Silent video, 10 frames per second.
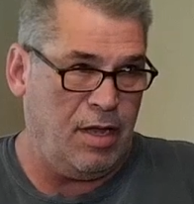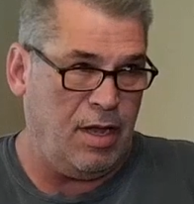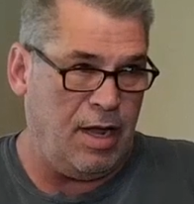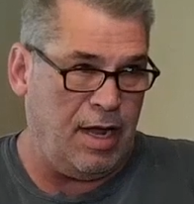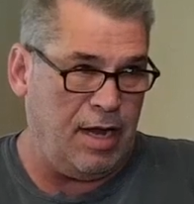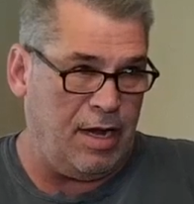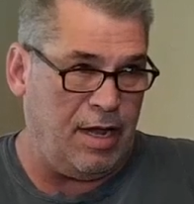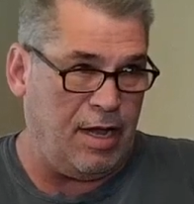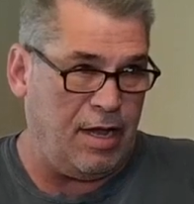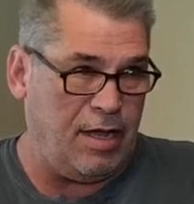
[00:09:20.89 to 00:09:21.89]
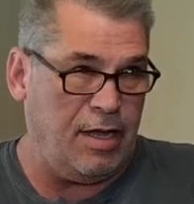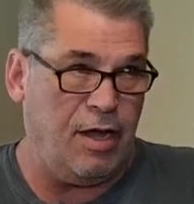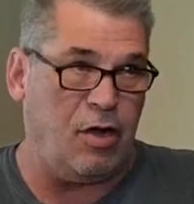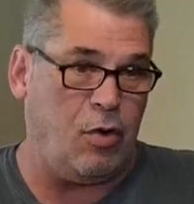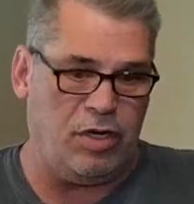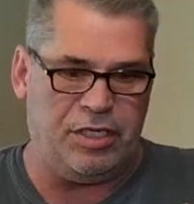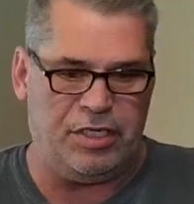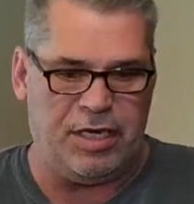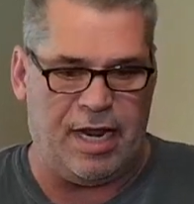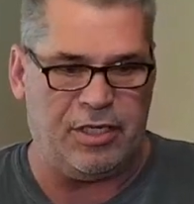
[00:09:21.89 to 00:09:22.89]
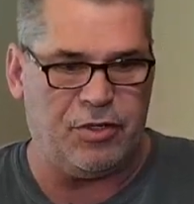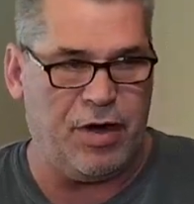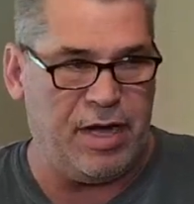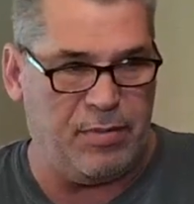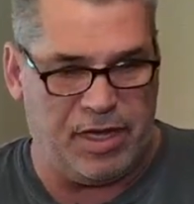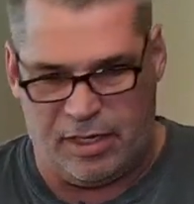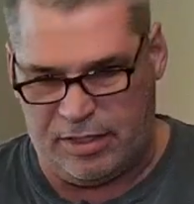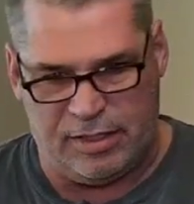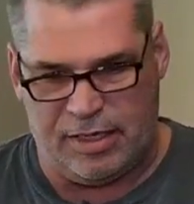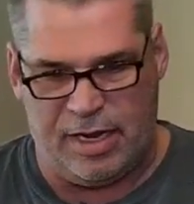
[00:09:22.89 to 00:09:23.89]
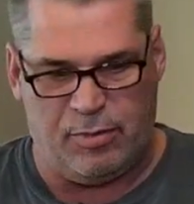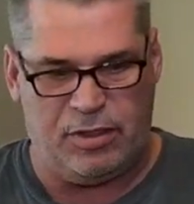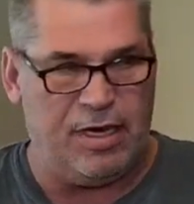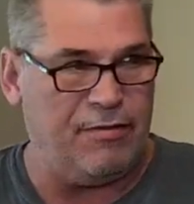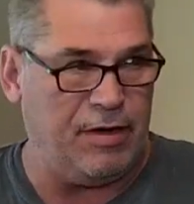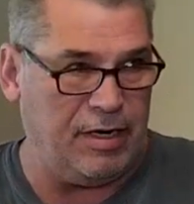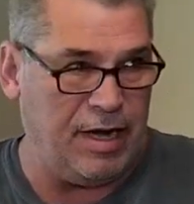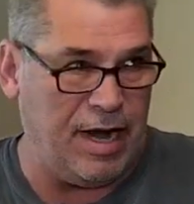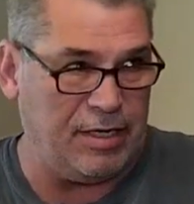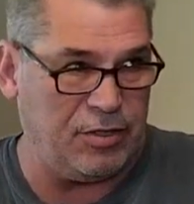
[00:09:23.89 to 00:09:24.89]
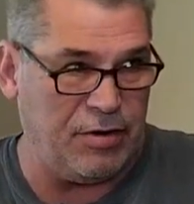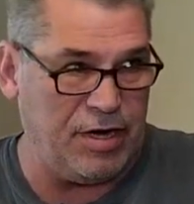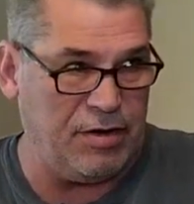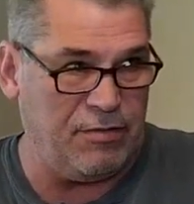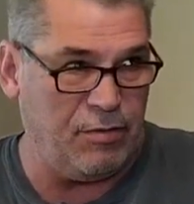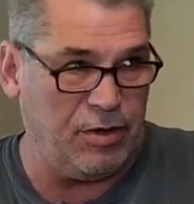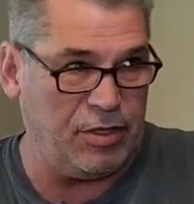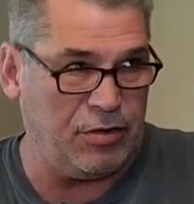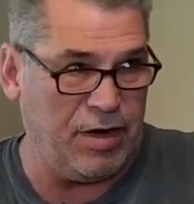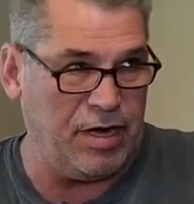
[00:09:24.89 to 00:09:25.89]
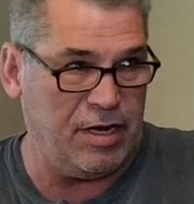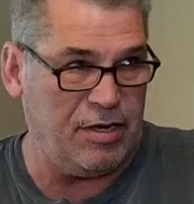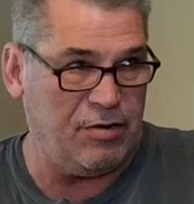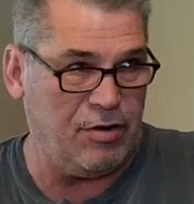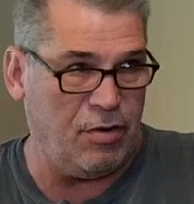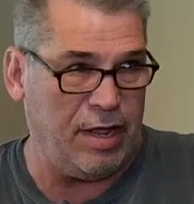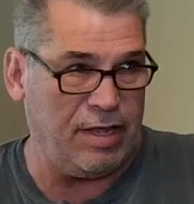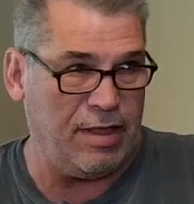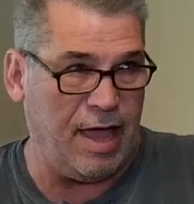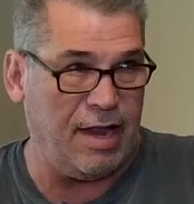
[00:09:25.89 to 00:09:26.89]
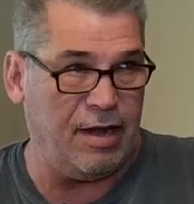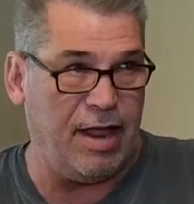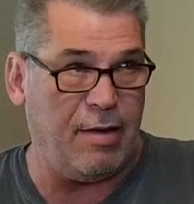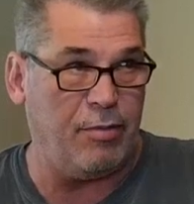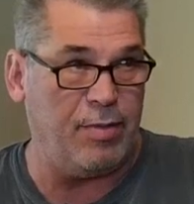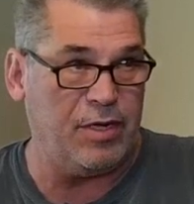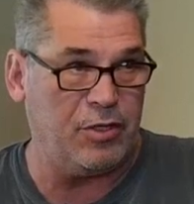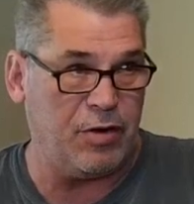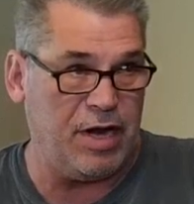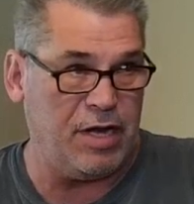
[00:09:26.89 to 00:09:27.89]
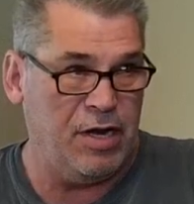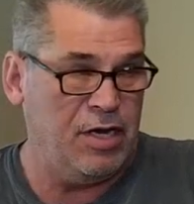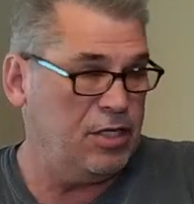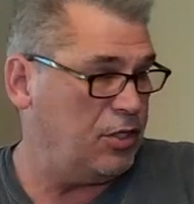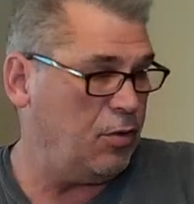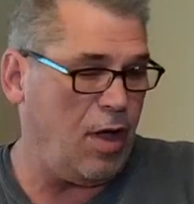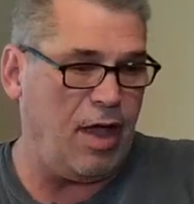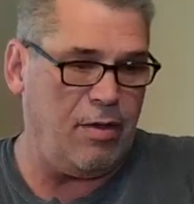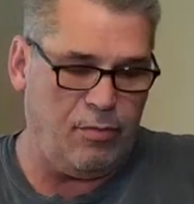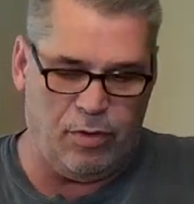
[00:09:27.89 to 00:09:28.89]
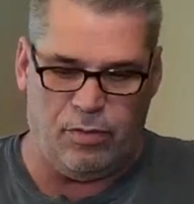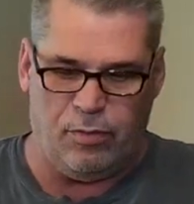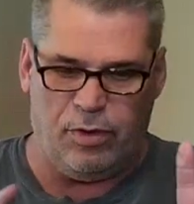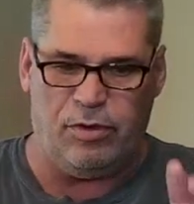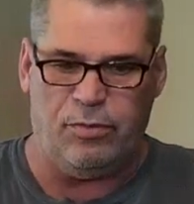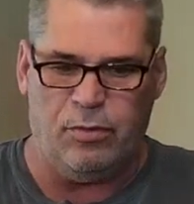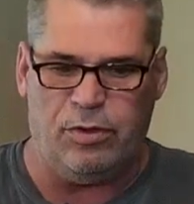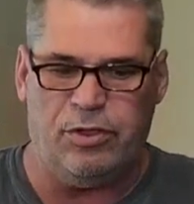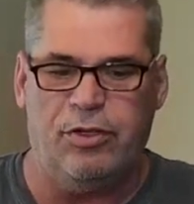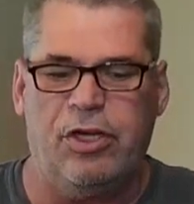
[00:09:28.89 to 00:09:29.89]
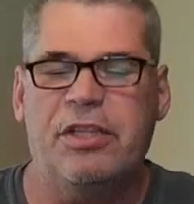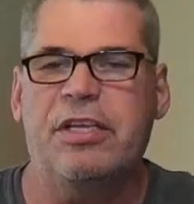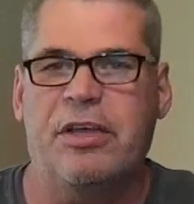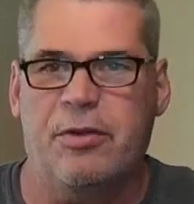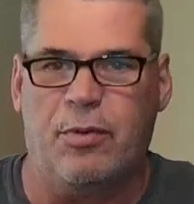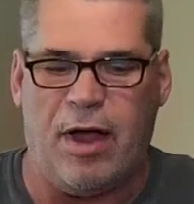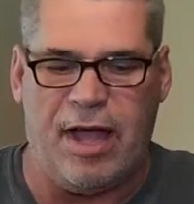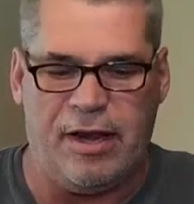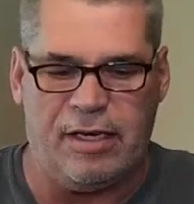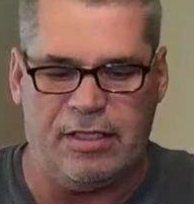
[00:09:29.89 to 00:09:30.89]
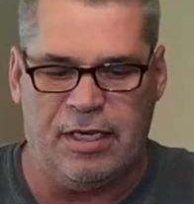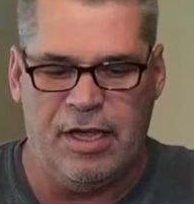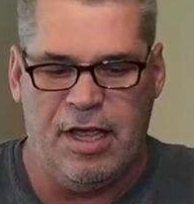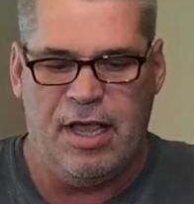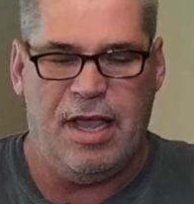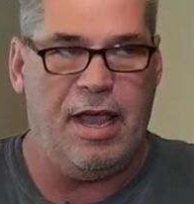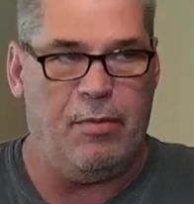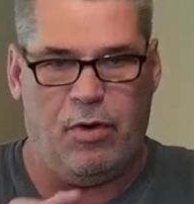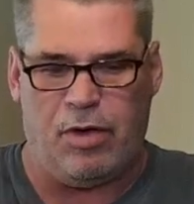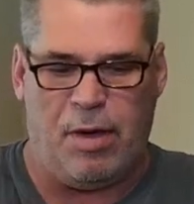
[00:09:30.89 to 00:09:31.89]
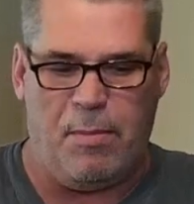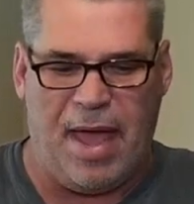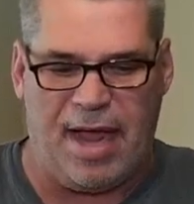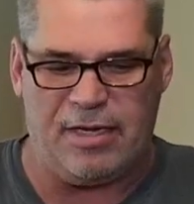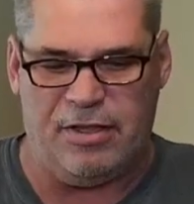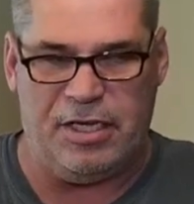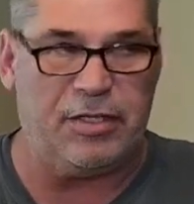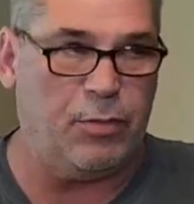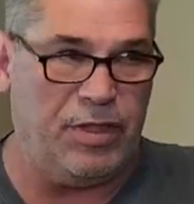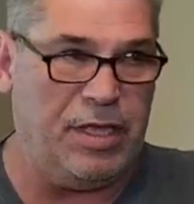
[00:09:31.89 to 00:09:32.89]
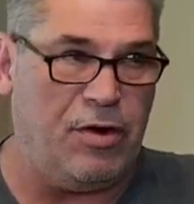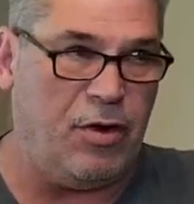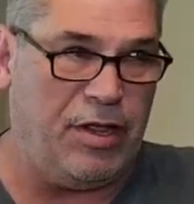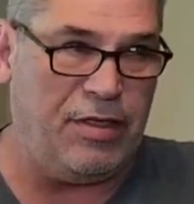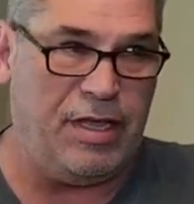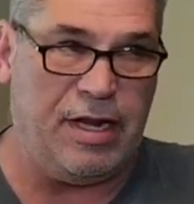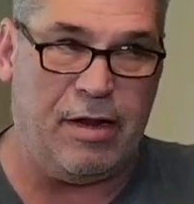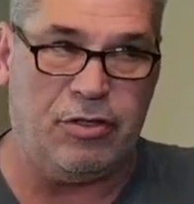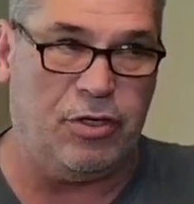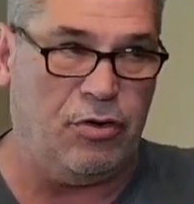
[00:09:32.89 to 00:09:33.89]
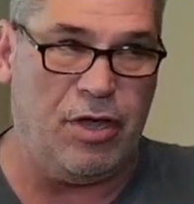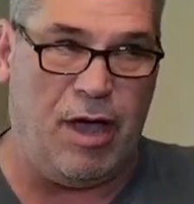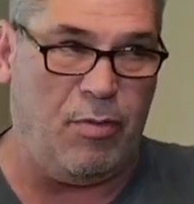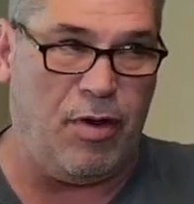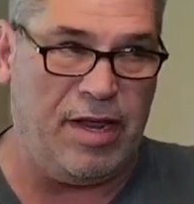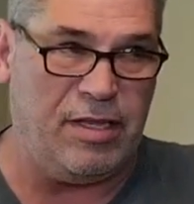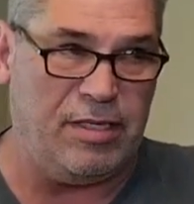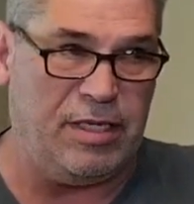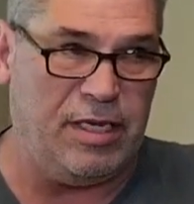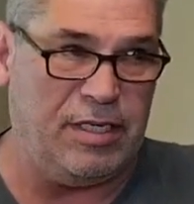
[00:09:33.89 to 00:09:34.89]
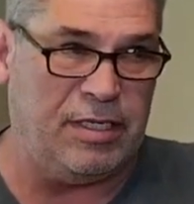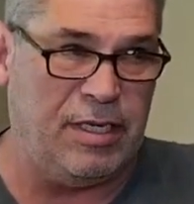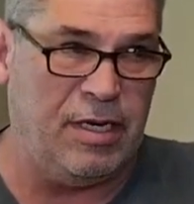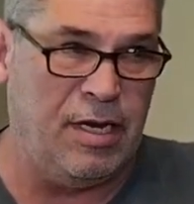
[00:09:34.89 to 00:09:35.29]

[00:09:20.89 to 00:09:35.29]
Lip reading: And of course, it's not straight because this table is definitely not straight. If you want to straighten it, you'd go like that, and that would be straight. So we'll look at the other products, and we'll come back to this with it on a thing, and I'll show you how bright this is.